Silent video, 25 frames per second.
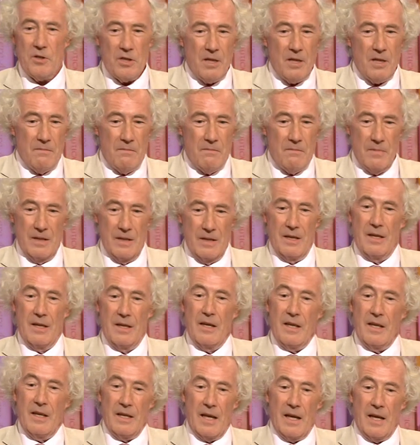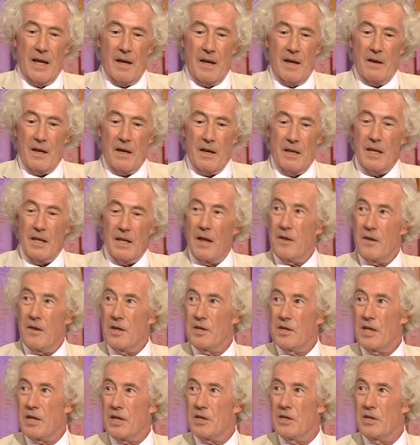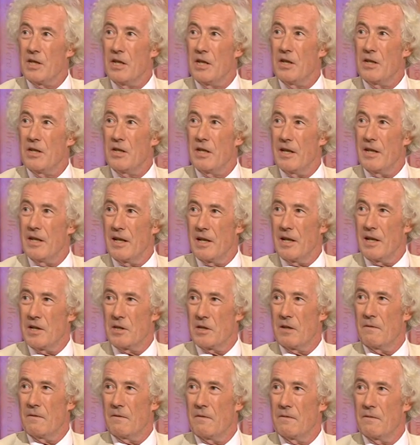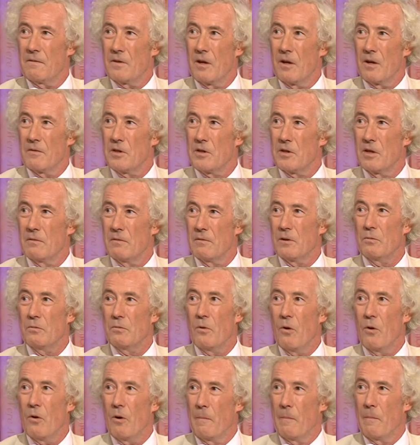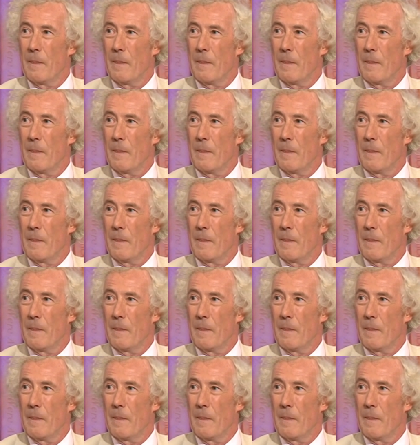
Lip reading: him another 16 years of civil war.